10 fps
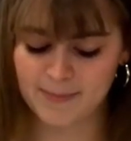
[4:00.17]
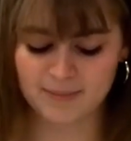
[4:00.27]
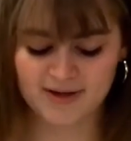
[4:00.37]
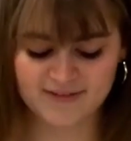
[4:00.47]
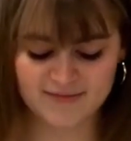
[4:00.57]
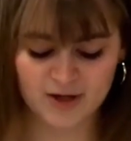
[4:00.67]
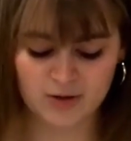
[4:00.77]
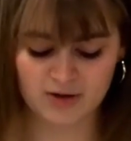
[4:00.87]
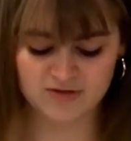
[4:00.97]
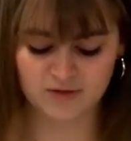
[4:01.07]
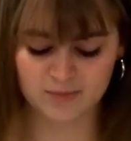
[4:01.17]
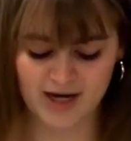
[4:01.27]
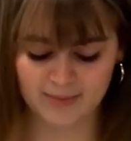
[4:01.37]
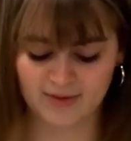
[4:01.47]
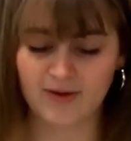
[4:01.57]
but my favorite quotes from the
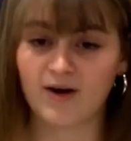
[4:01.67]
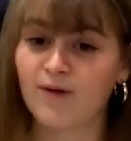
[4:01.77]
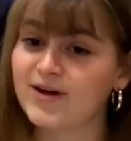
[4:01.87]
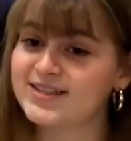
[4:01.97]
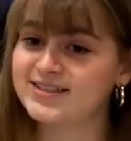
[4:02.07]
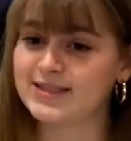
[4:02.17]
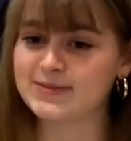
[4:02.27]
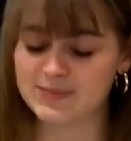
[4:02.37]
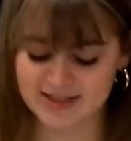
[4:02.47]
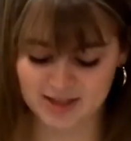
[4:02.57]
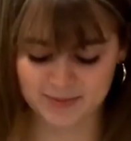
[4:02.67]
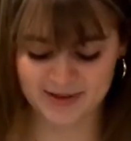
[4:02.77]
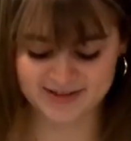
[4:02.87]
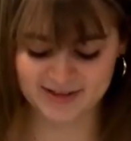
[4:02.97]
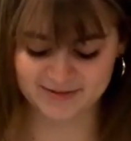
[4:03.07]
Bible always seem to be the
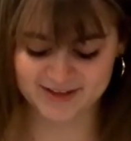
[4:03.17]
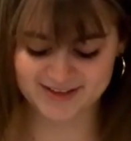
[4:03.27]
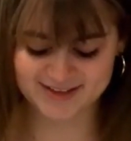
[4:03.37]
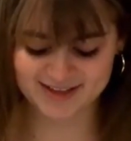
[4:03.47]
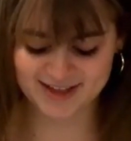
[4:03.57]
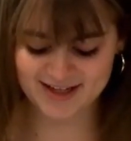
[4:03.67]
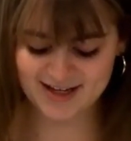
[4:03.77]
depressing ones.